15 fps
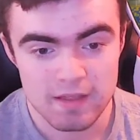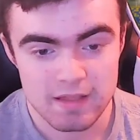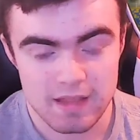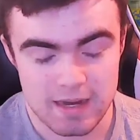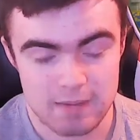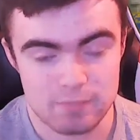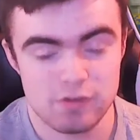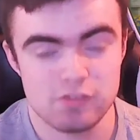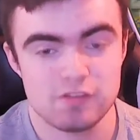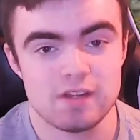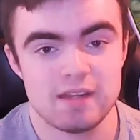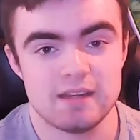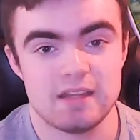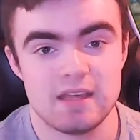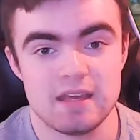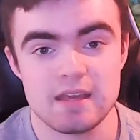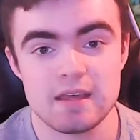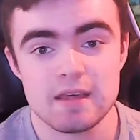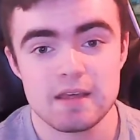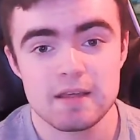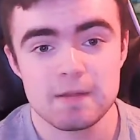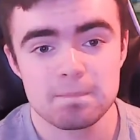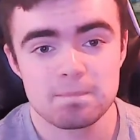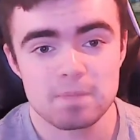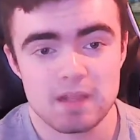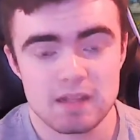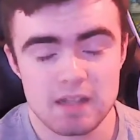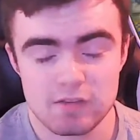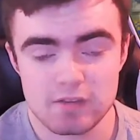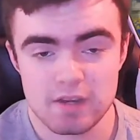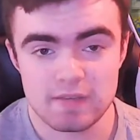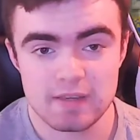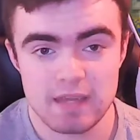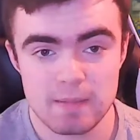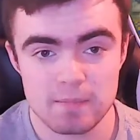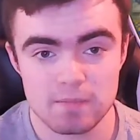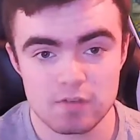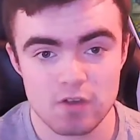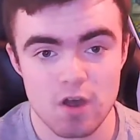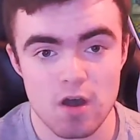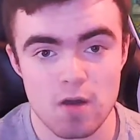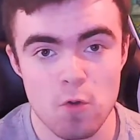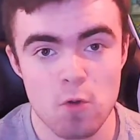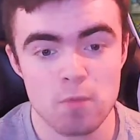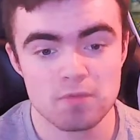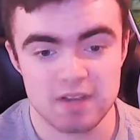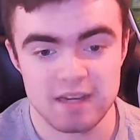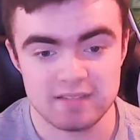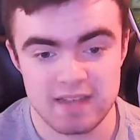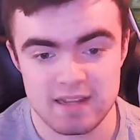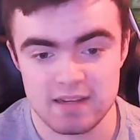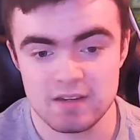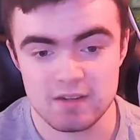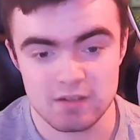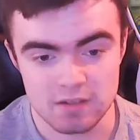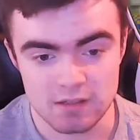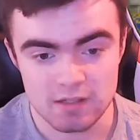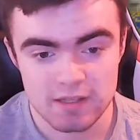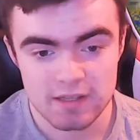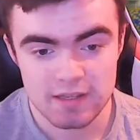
Like, I'm pretty sure like their last 5 games are almost identical.